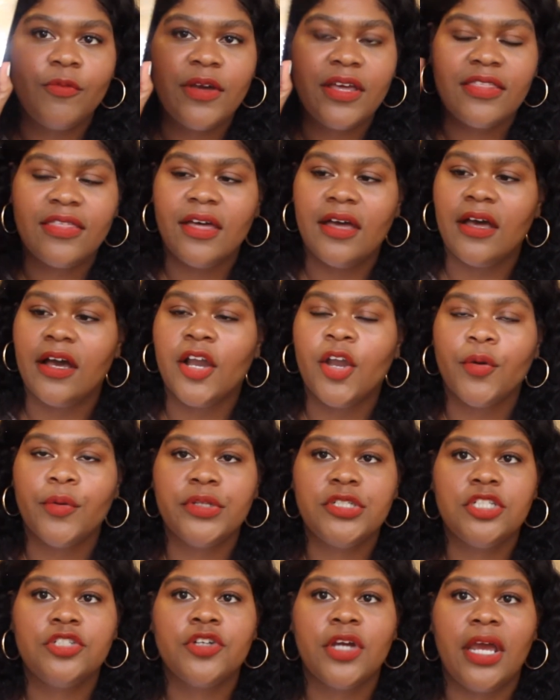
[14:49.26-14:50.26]
with
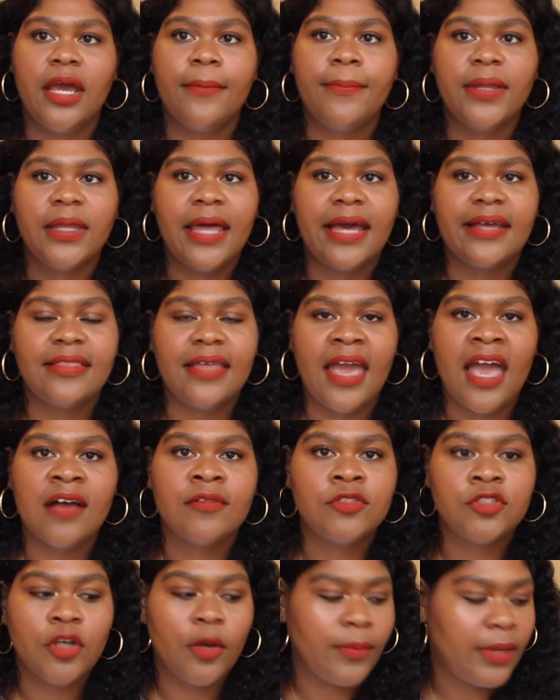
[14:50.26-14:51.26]
Karruche Tran, but like they have
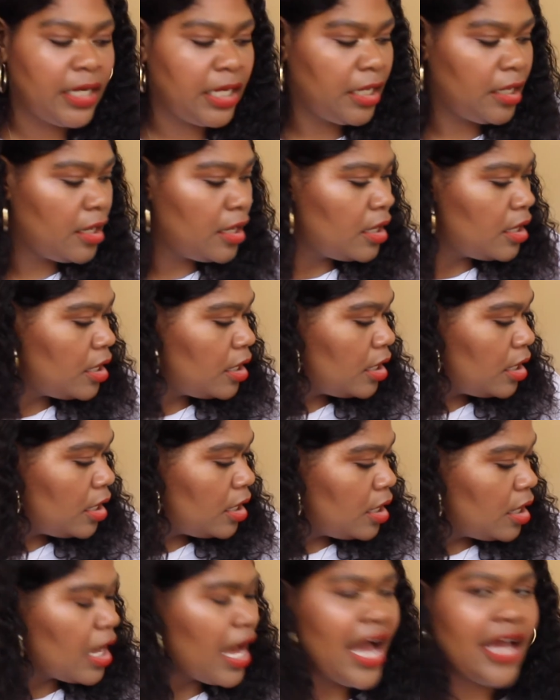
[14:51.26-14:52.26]
so many.
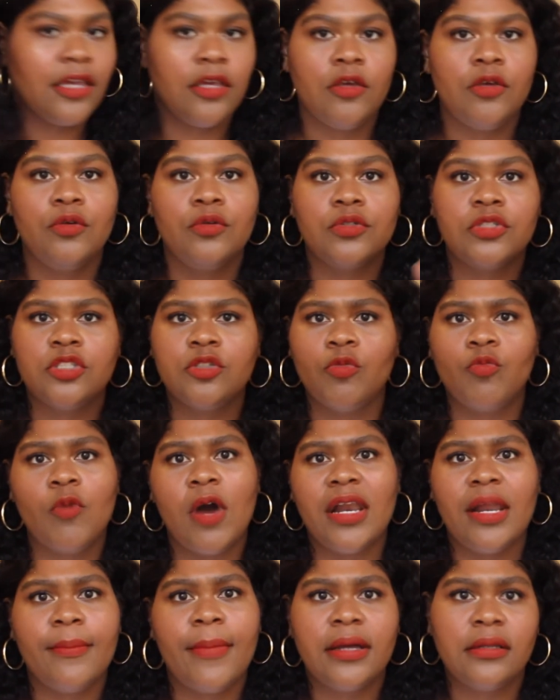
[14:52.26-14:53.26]
I used
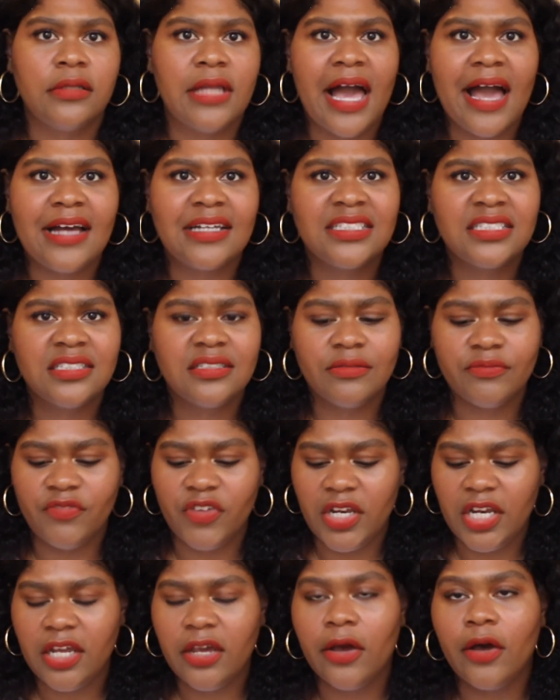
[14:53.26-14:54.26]
one in my last
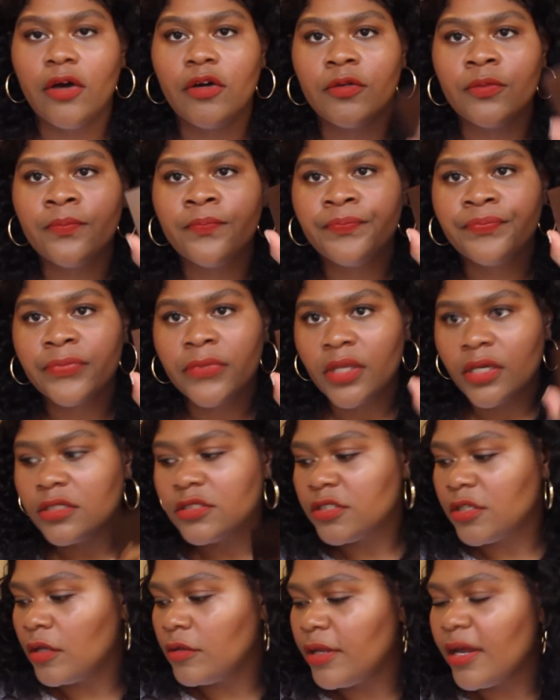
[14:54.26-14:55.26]
video,
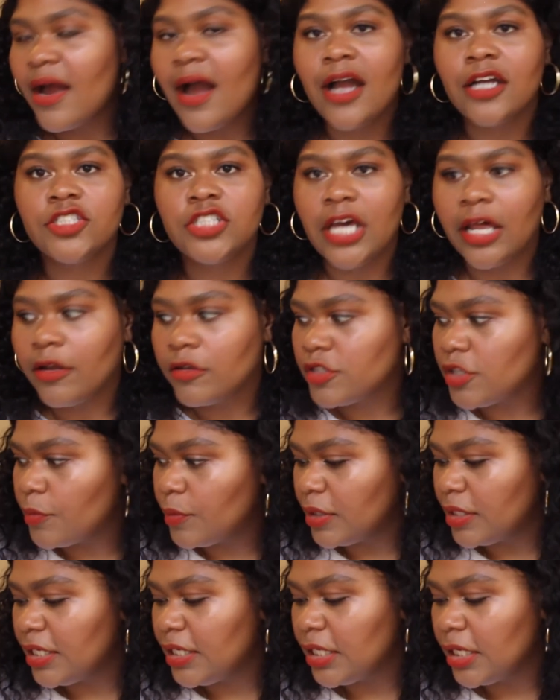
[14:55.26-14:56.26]
So their eyeshadows are
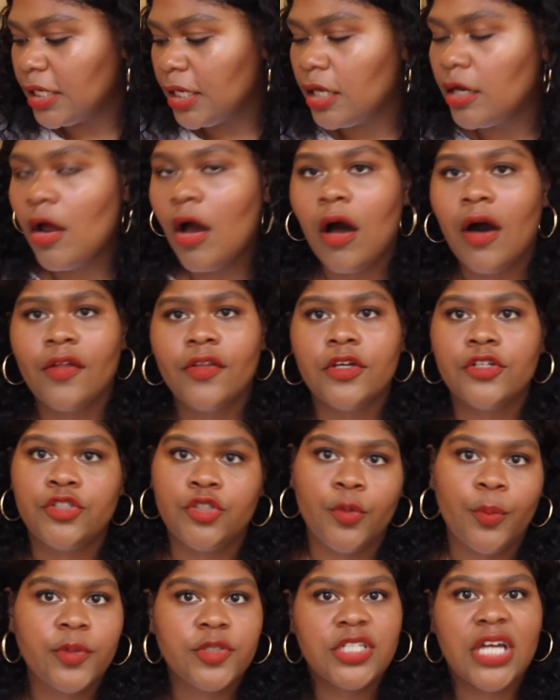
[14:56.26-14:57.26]
really good. All their
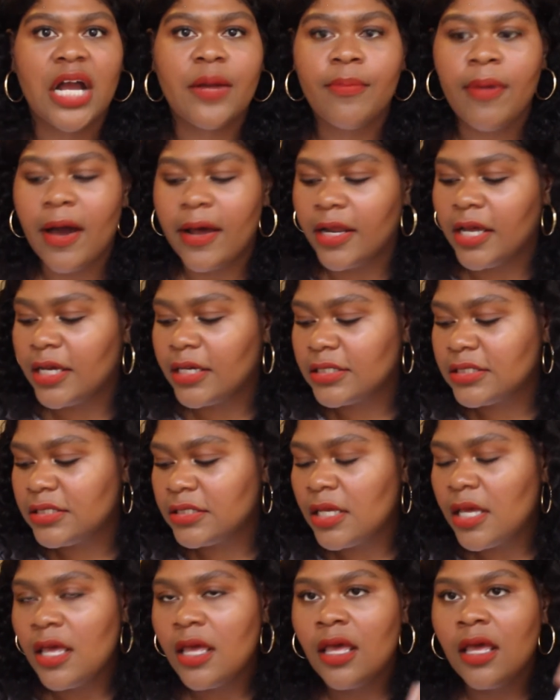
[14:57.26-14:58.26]
Supershock products.
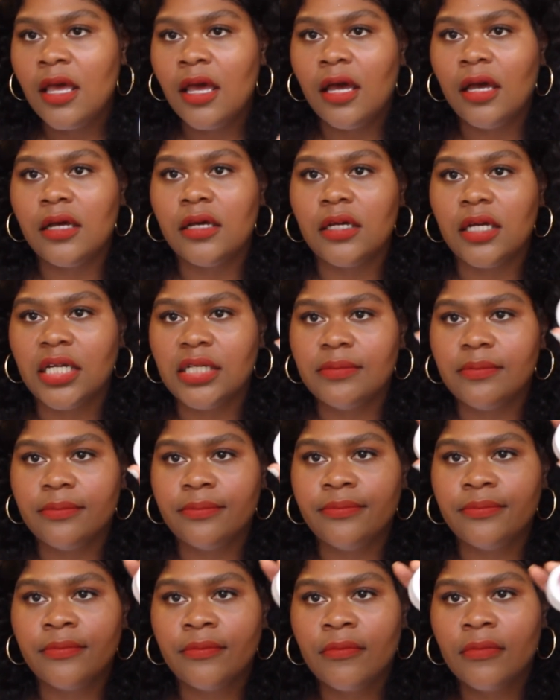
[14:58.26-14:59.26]

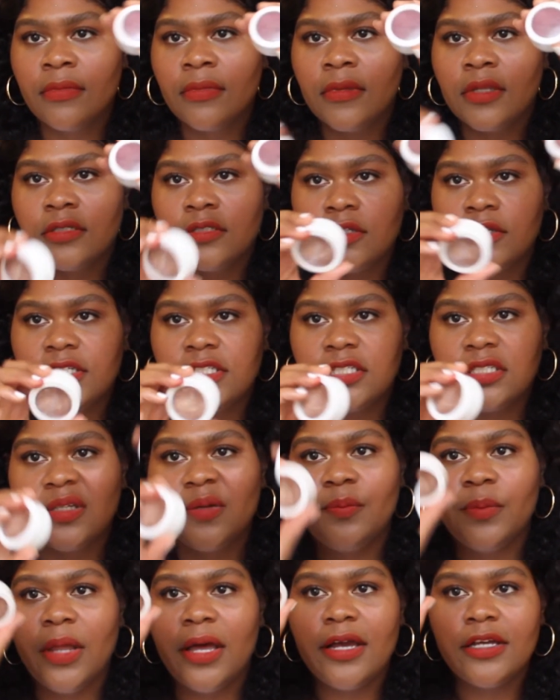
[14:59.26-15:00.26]
So this is a
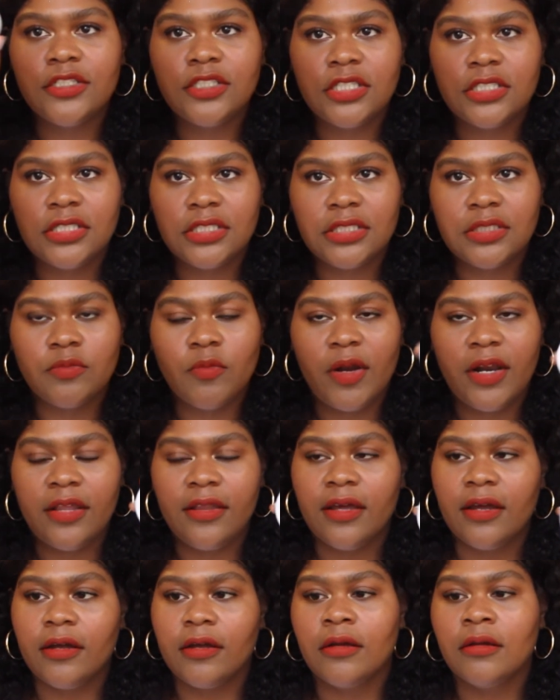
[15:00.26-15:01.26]
blush. This is one of
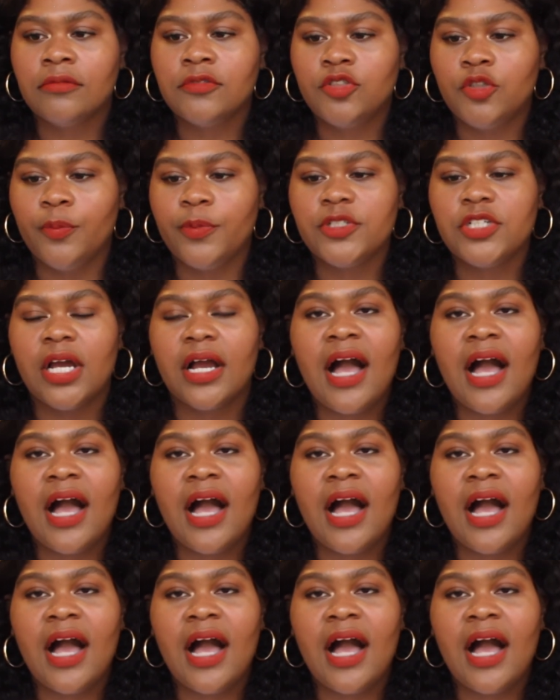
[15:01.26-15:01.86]
their Supershock